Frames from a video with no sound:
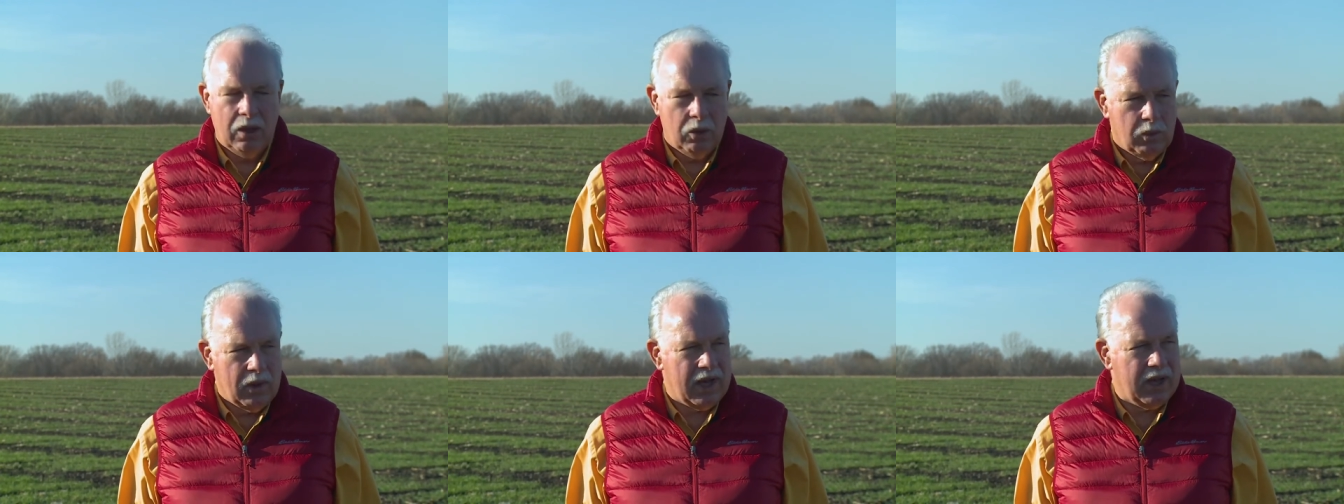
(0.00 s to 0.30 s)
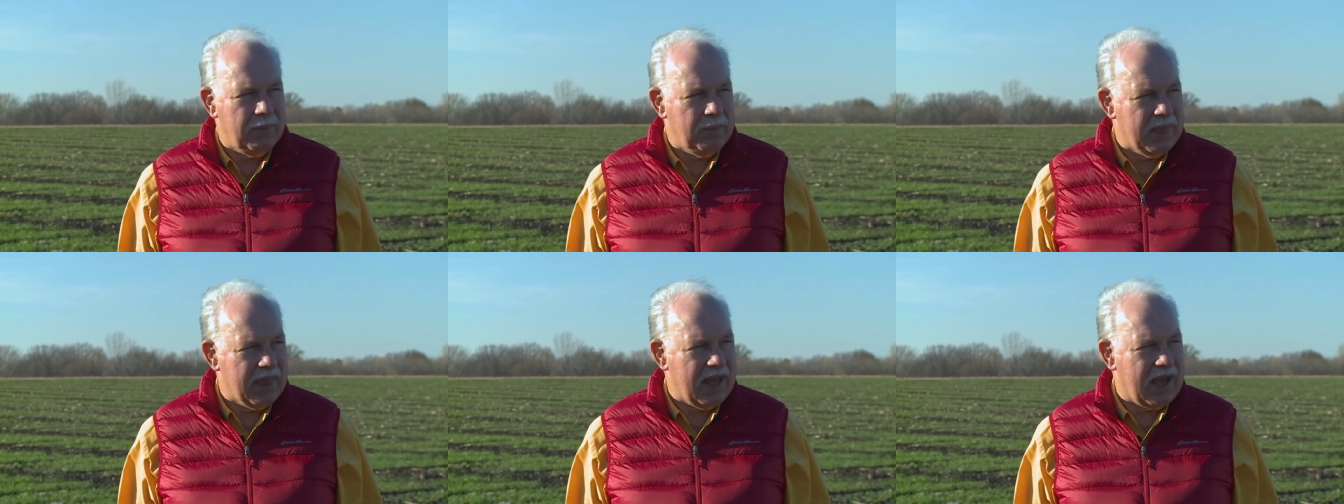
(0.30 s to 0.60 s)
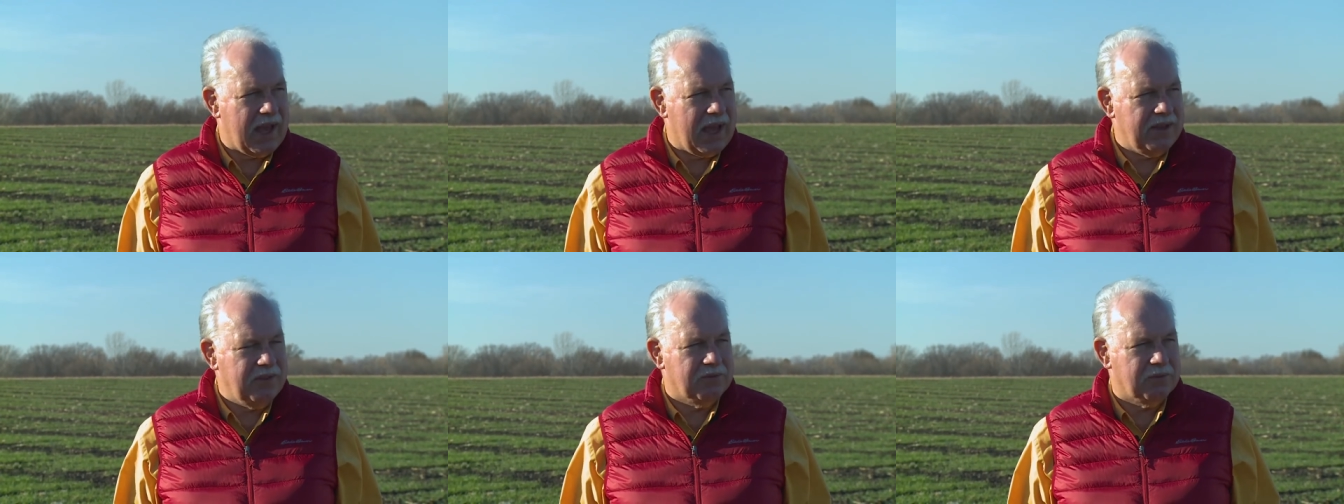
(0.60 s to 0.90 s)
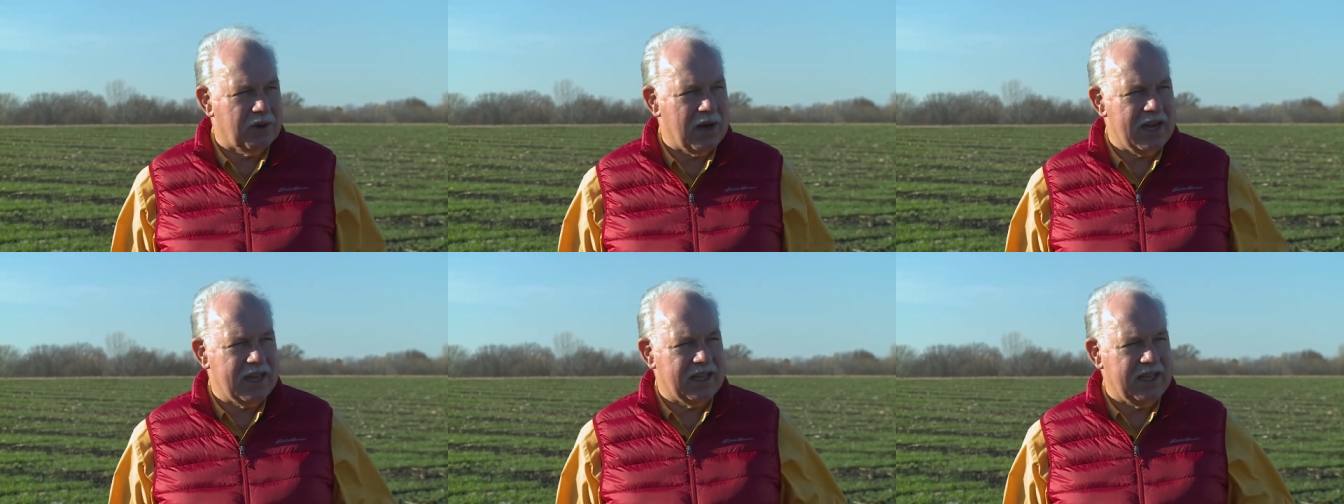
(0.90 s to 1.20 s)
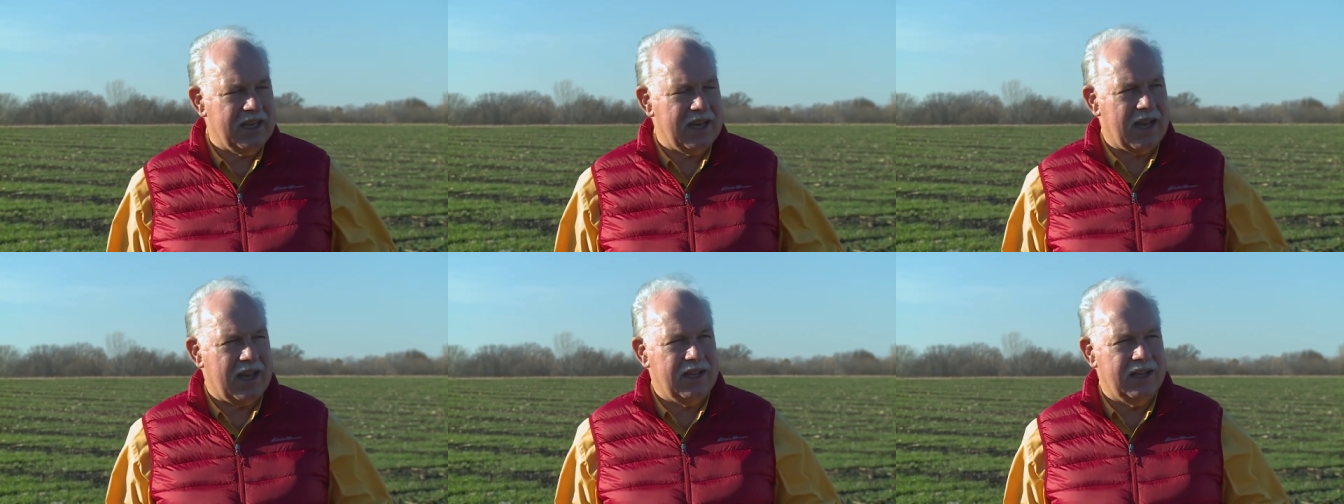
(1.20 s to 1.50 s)
Well,
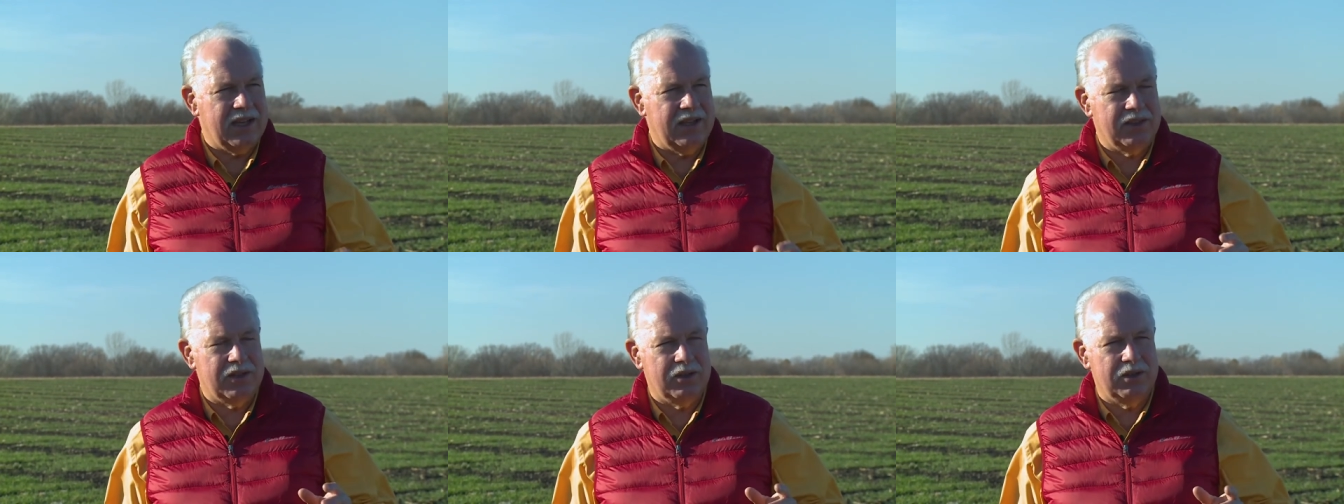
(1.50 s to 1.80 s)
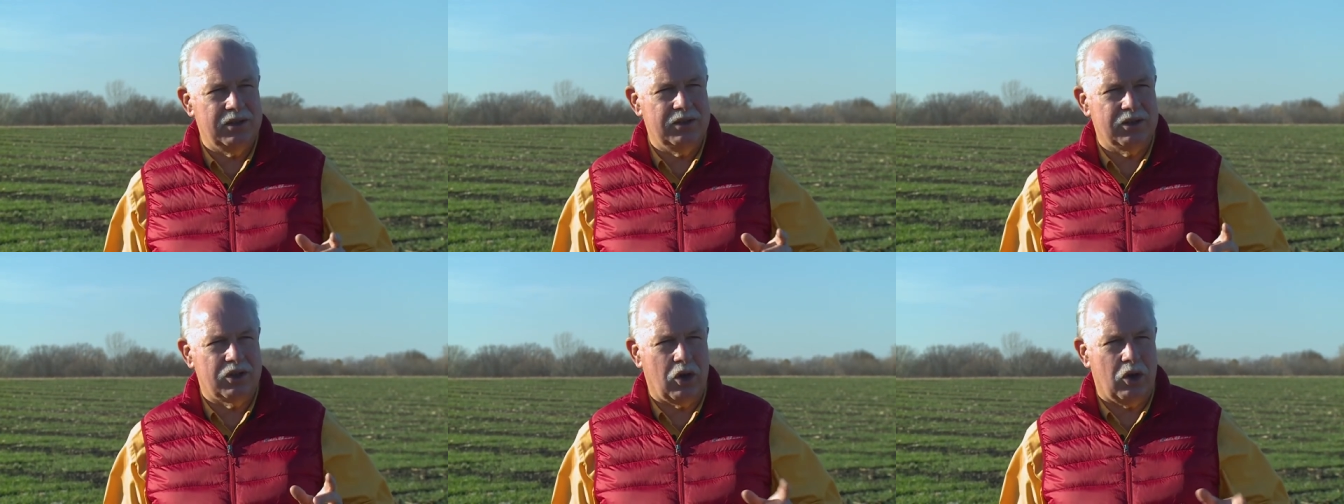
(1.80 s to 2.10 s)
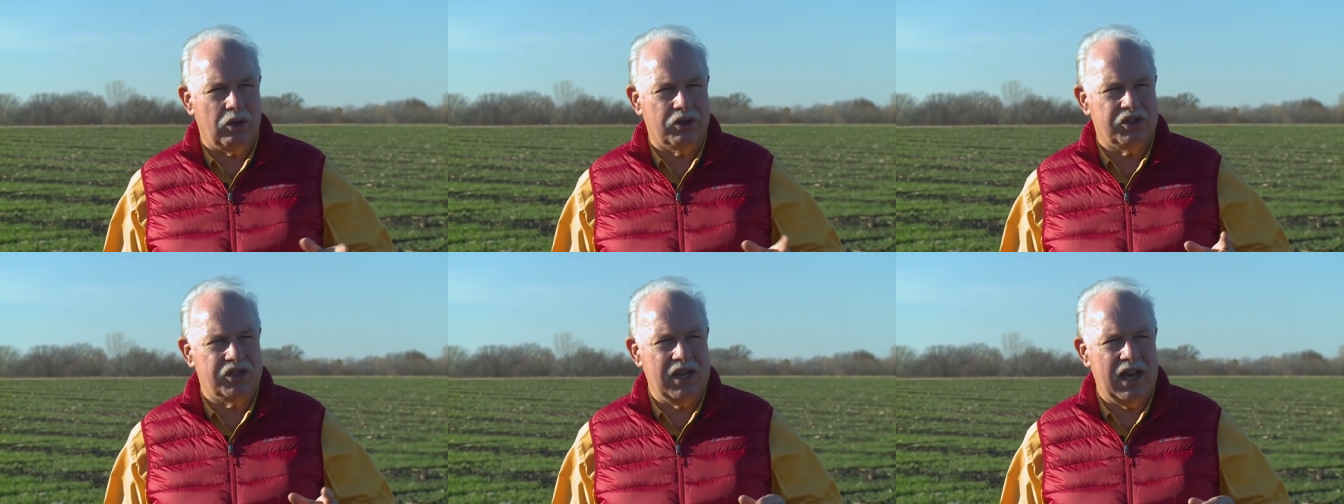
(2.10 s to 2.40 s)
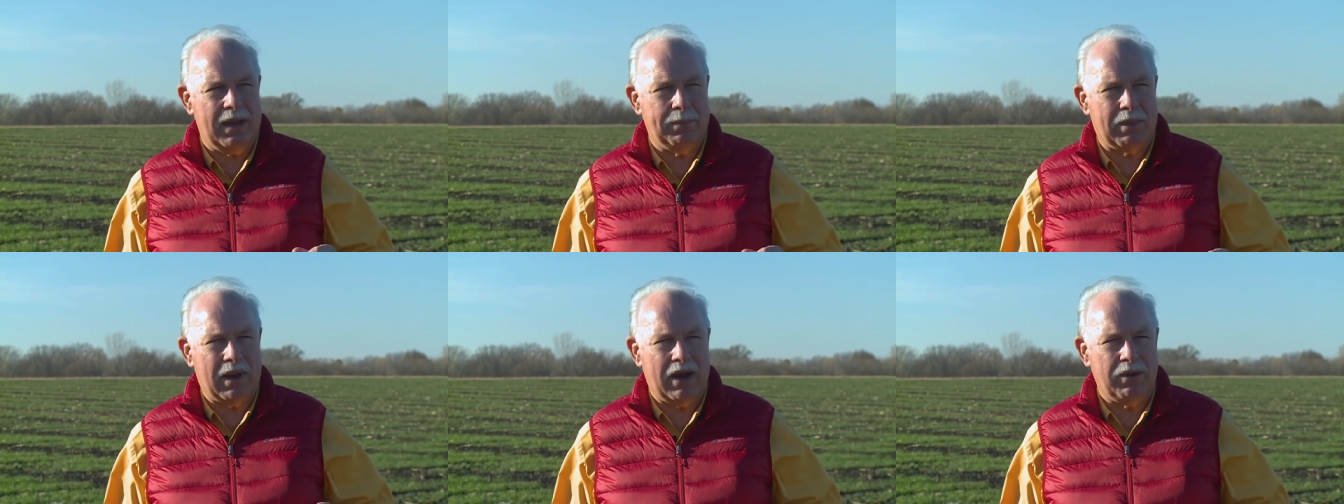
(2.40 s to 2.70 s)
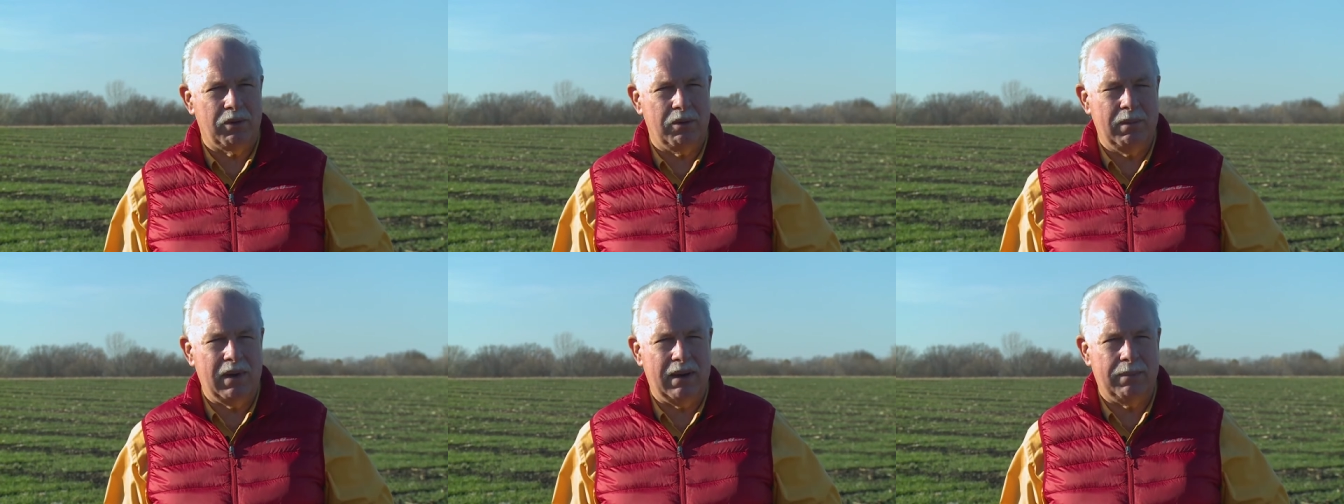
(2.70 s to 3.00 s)
frankly, the cold snap I
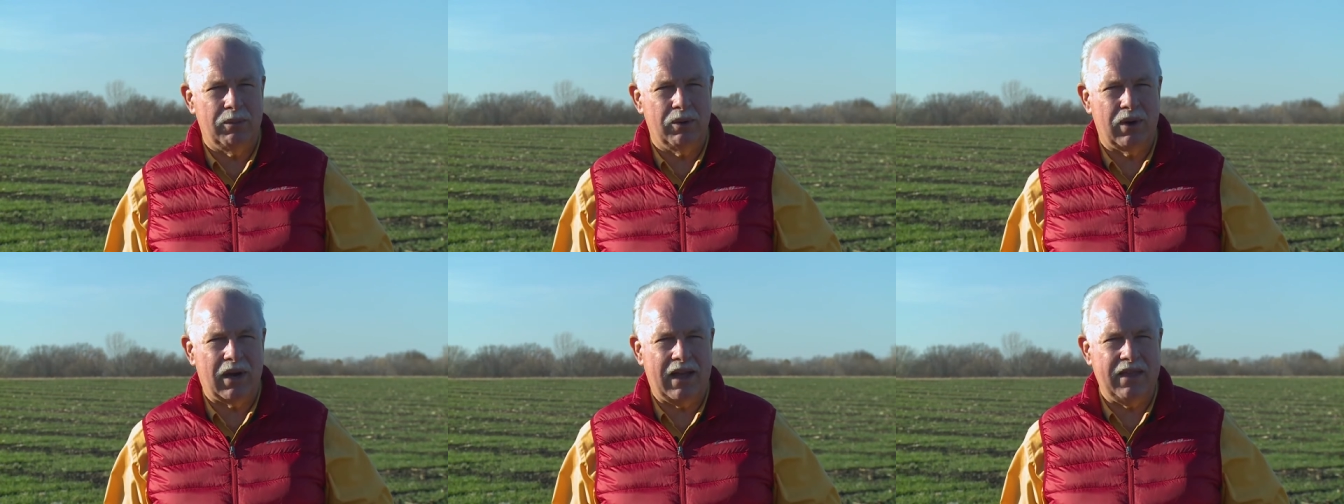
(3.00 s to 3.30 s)
remember,